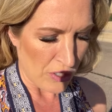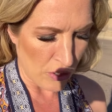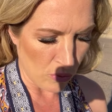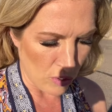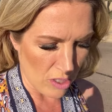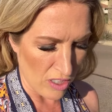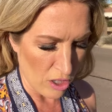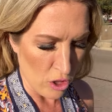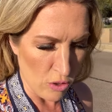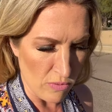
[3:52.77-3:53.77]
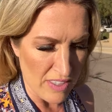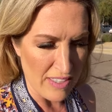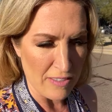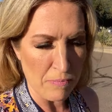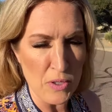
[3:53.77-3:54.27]
you will lose
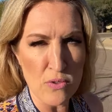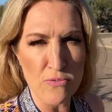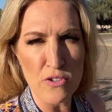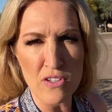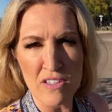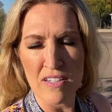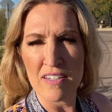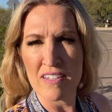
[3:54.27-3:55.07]
this beautiful